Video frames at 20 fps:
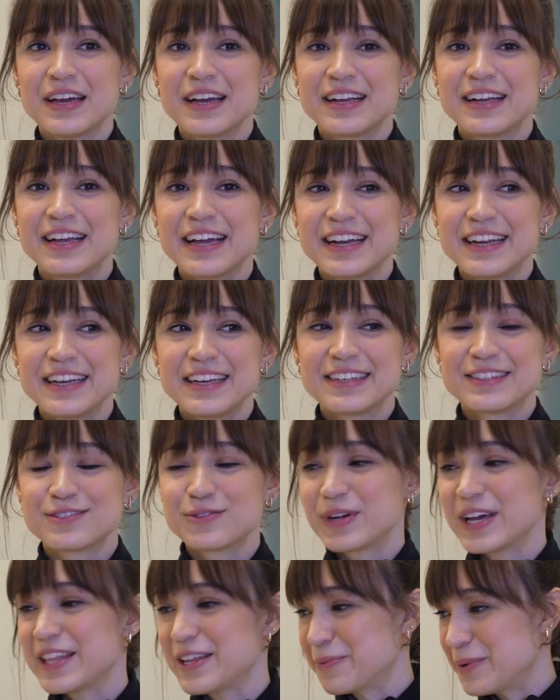getting
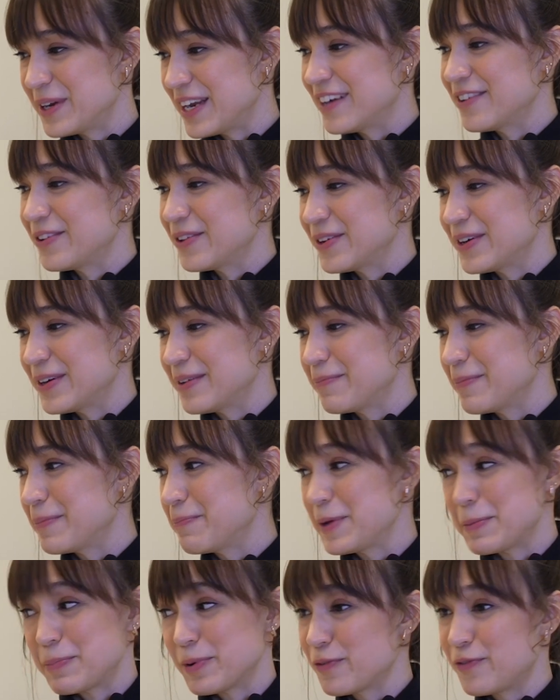together with another
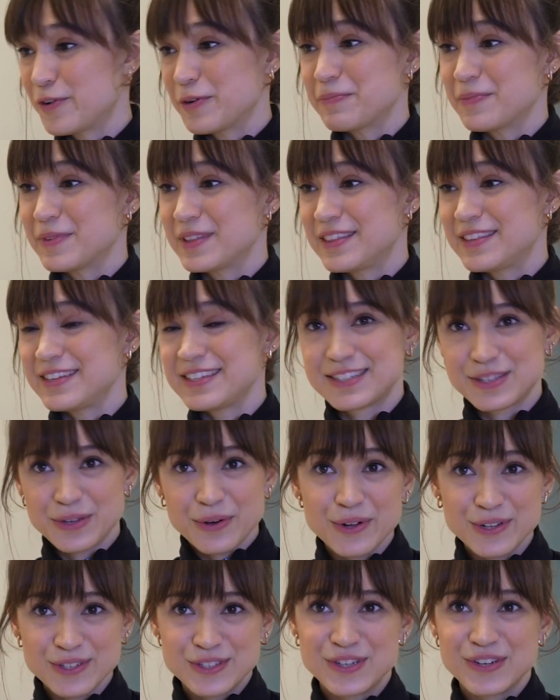people from this
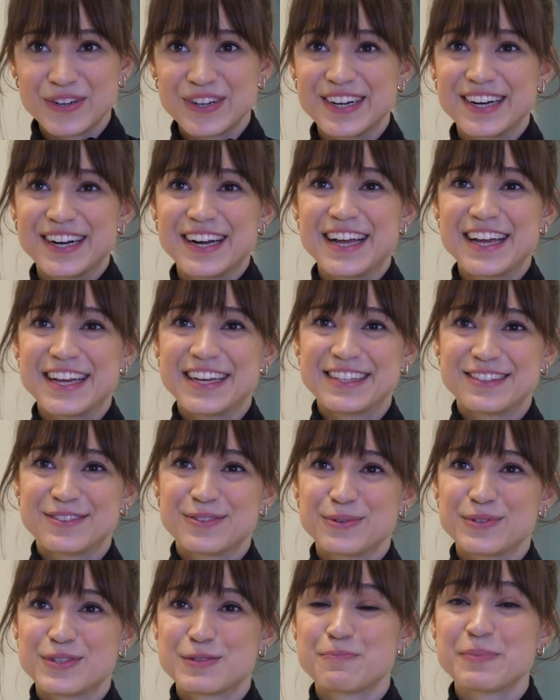culture and
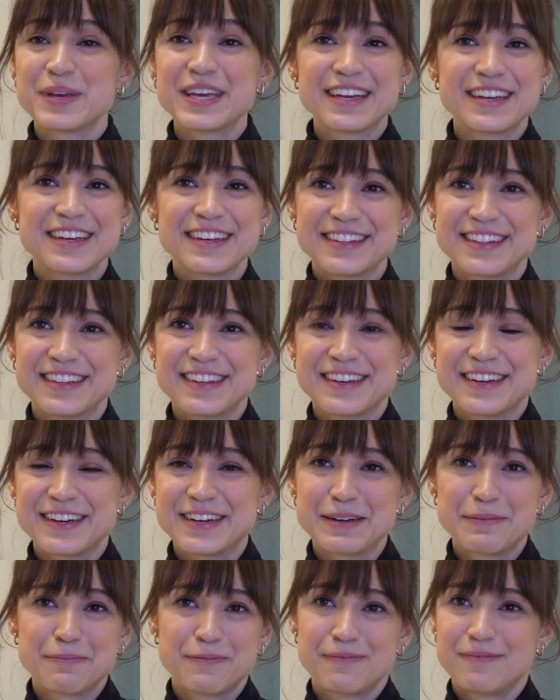to speak in
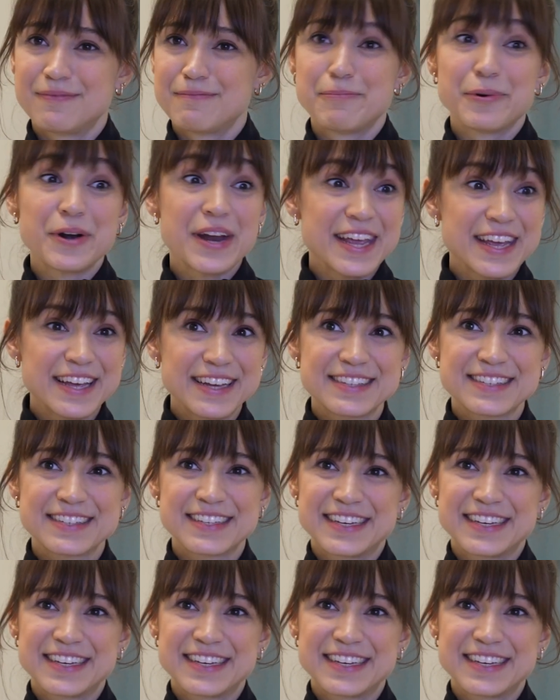the breaks,